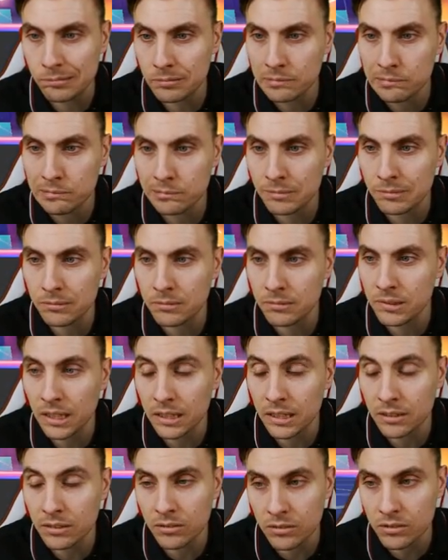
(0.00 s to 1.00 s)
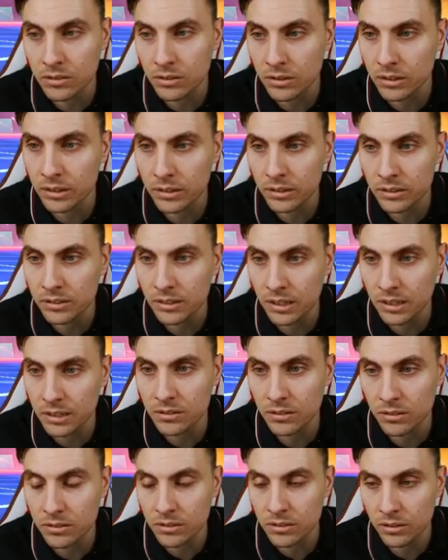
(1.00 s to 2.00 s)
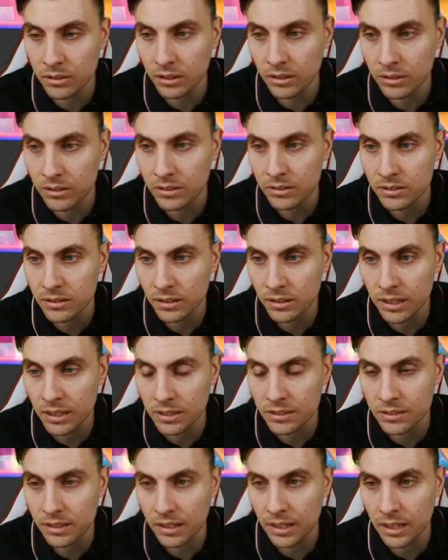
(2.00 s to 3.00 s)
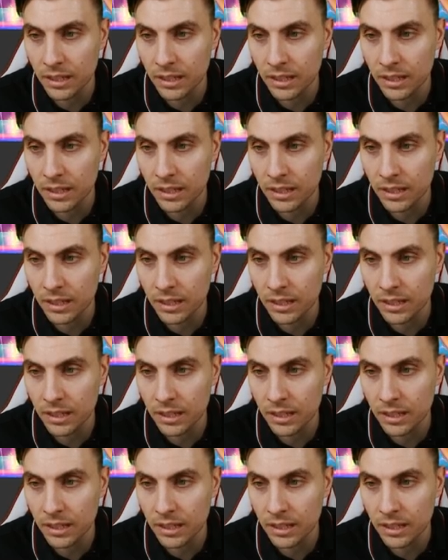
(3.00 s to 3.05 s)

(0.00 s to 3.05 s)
uh, that's not so good. That's not so good. So there's the...